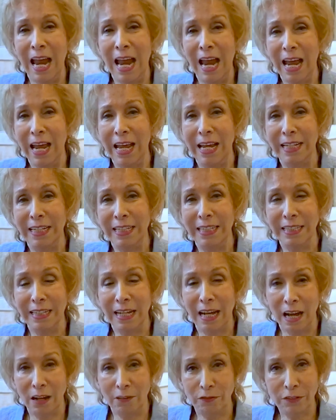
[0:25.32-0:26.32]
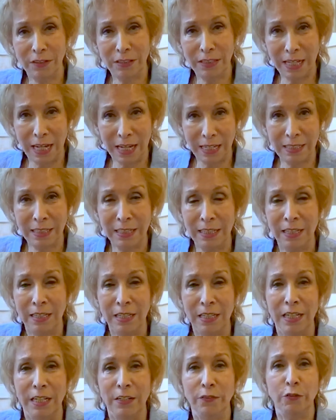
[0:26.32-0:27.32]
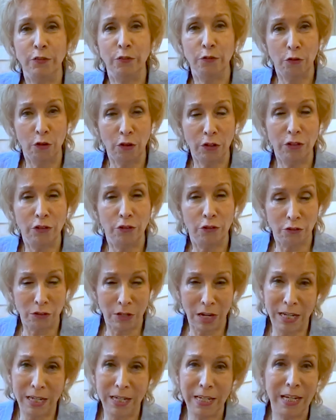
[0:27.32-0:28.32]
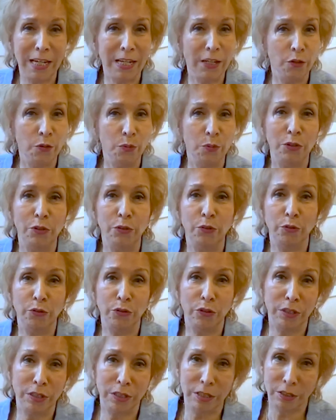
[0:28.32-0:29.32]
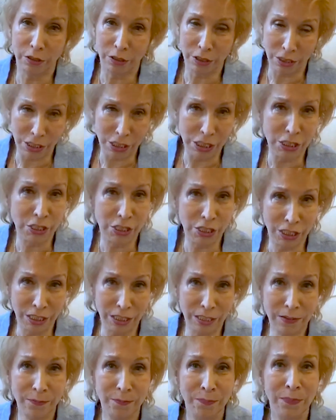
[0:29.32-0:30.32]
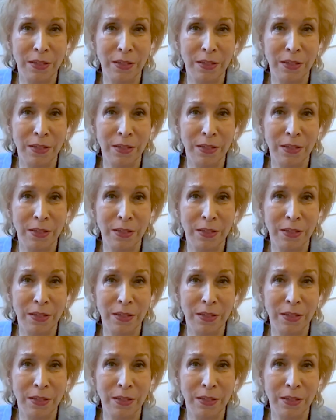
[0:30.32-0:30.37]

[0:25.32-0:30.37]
And after that, if you've got dry hair, you will use the conditioner,